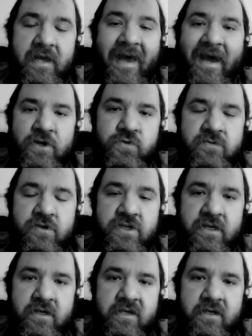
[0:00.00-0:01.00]
actual
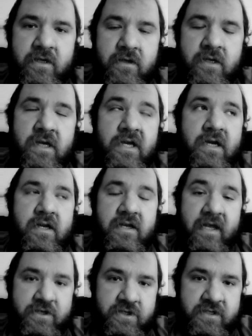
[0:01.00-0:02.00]
agenda done,
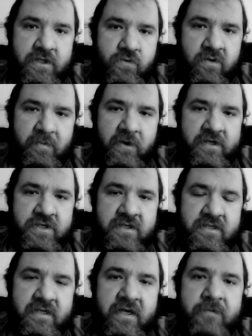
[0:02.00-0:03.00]
not just the corporation
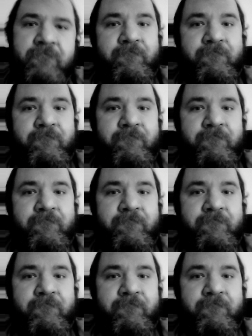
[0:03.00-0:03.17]
side?